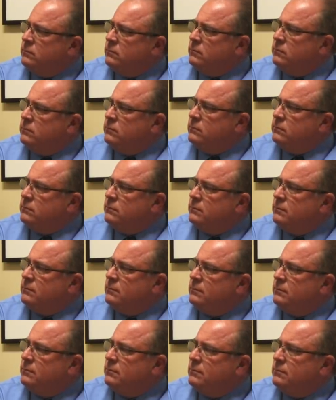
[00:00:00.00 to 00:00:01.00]

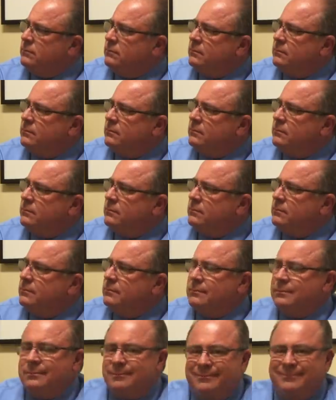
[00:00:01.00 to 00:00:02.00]

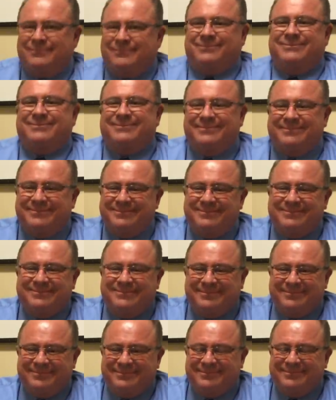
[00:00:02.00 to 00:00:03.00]

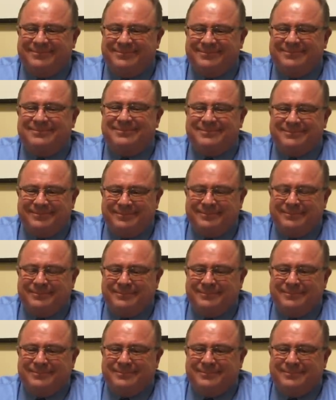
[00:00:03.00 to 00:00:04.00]

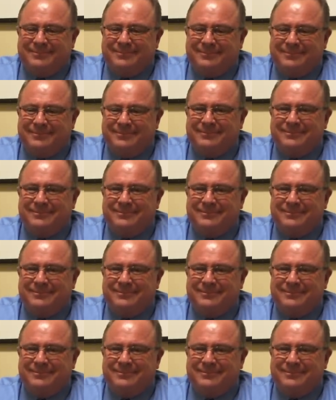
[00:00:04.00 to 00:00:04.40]
(silent)